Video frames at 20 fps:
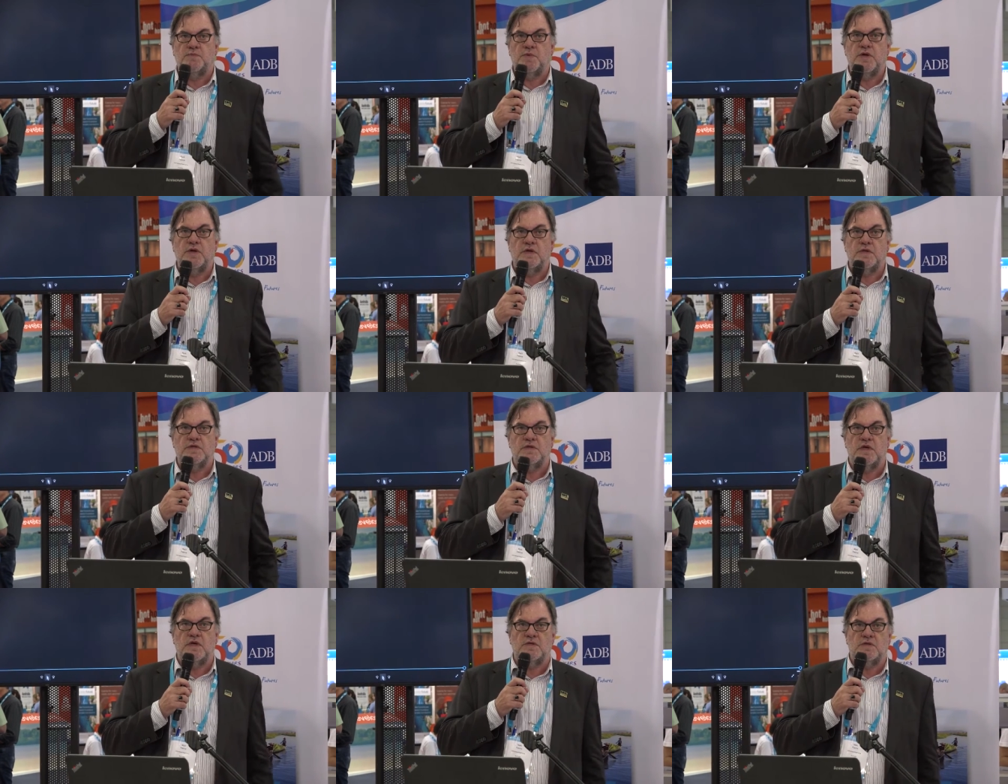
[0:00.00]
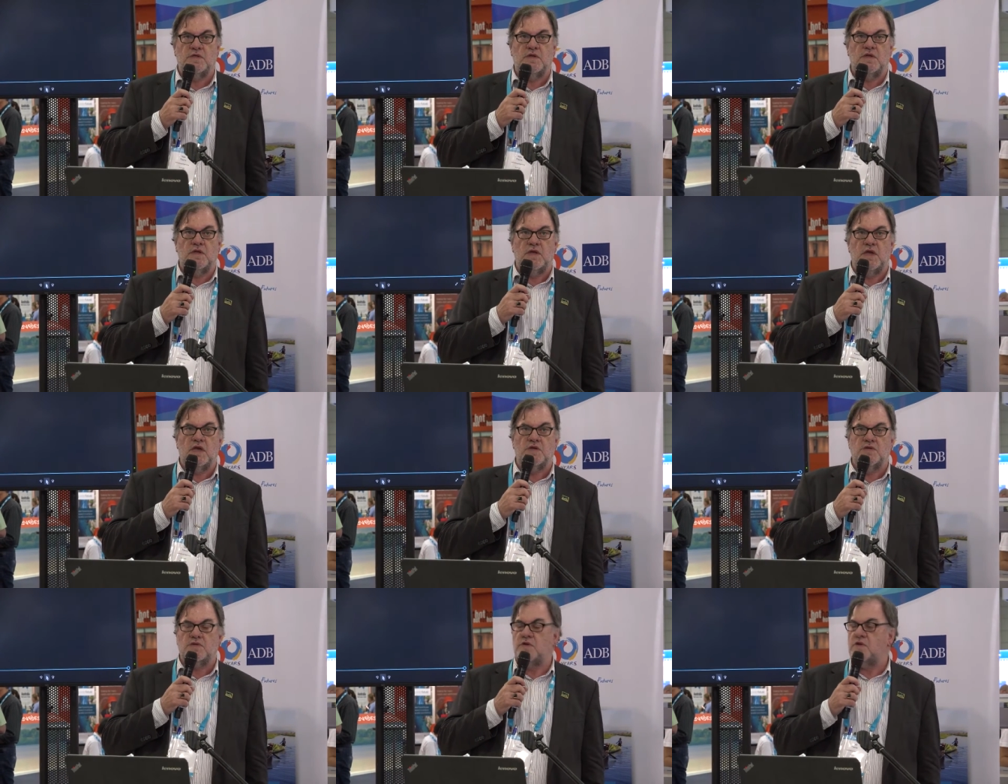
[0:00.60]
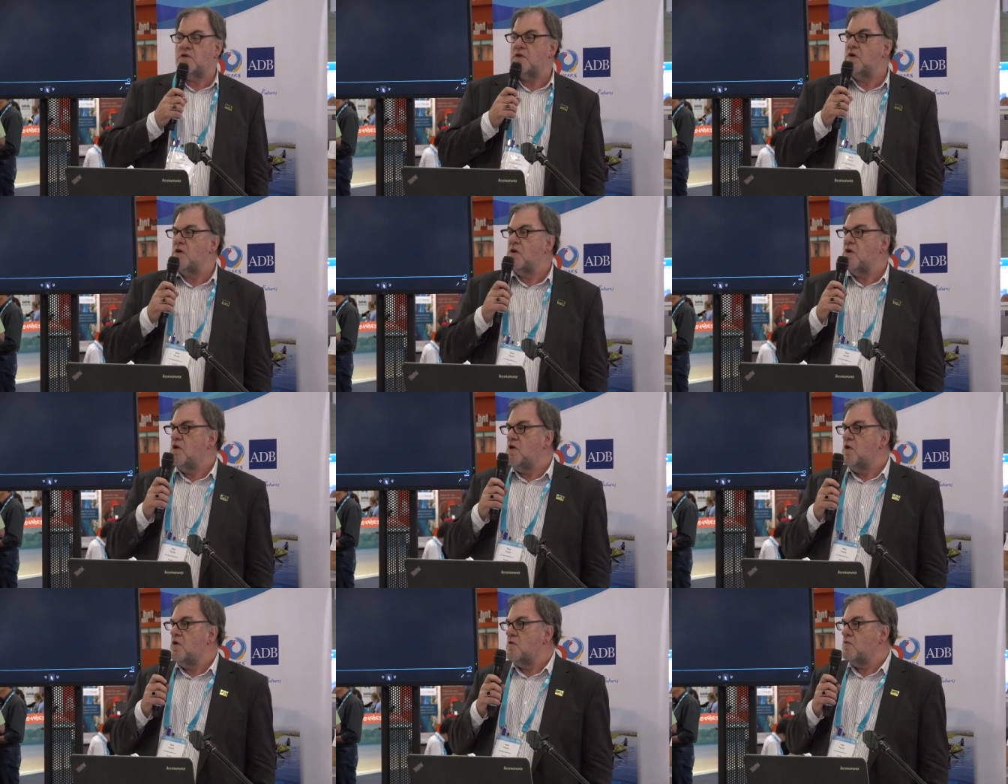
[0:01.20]
predecessor, the Asian
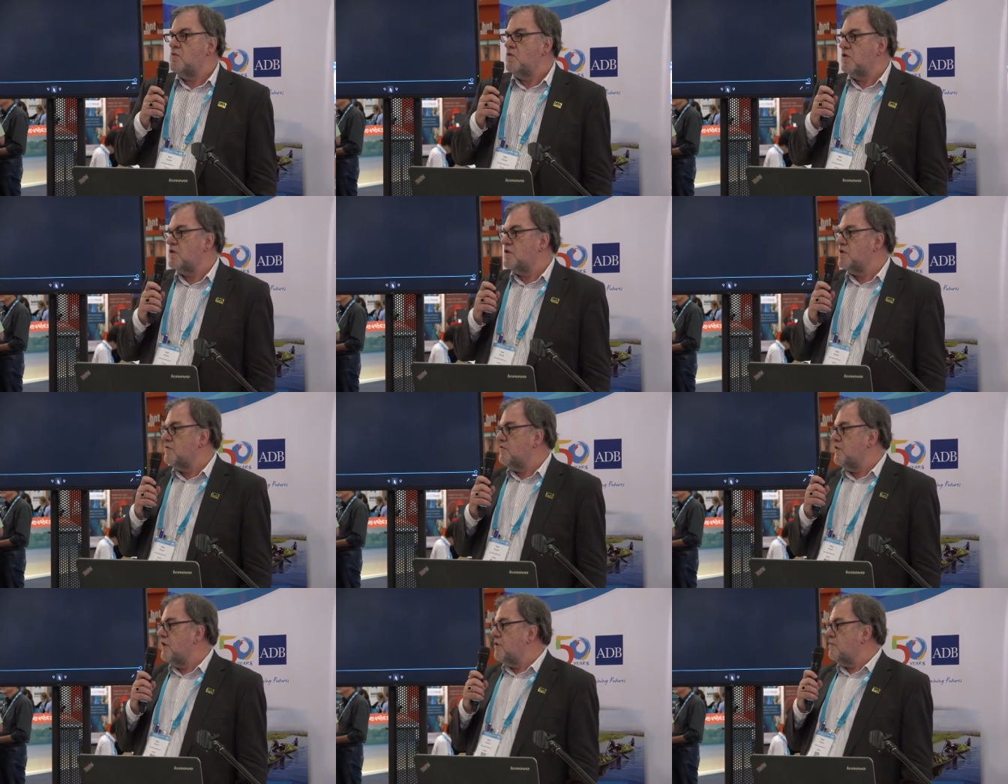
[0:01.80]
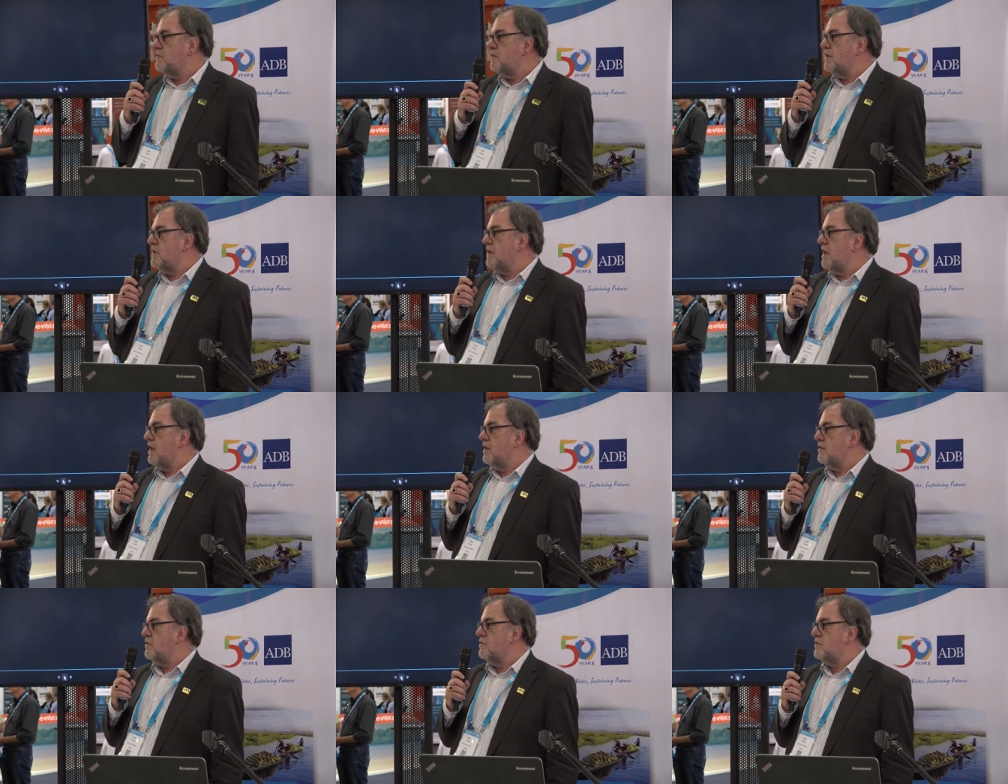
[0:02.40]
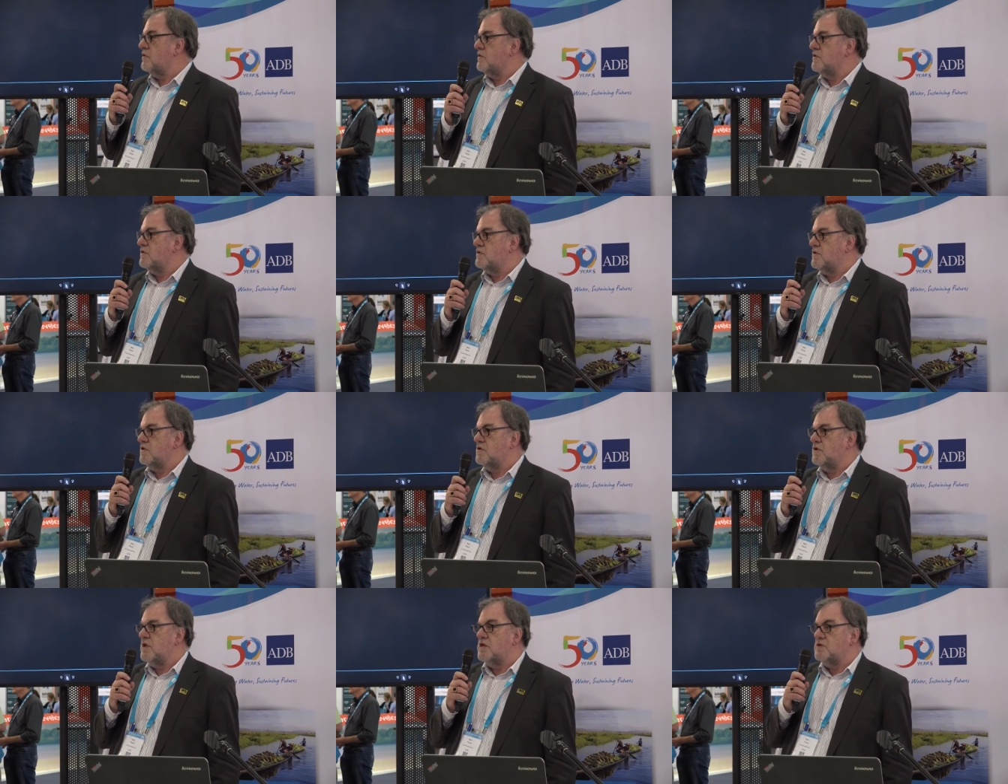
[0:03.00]
Water Development Outlook
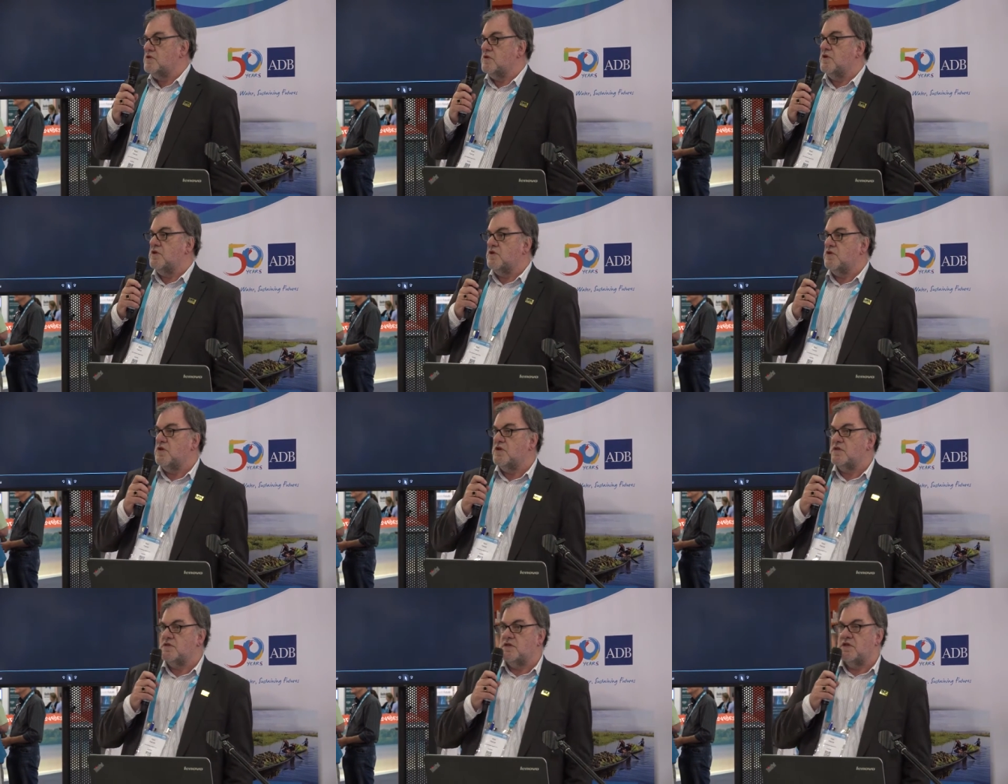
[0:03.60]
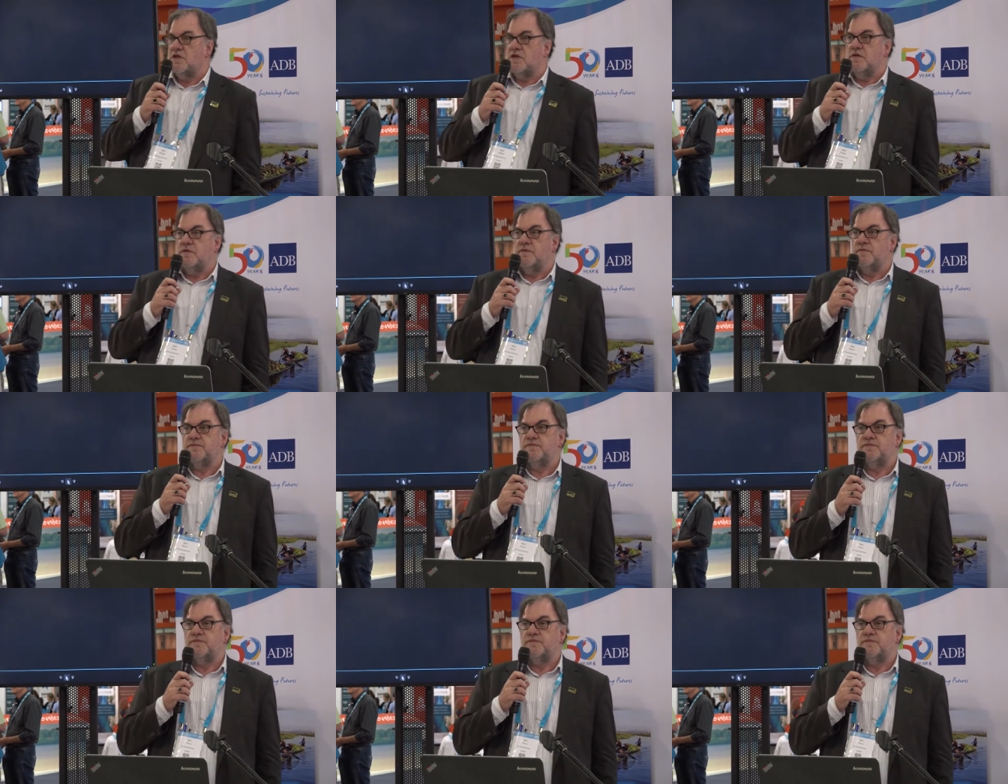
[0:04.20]
2013.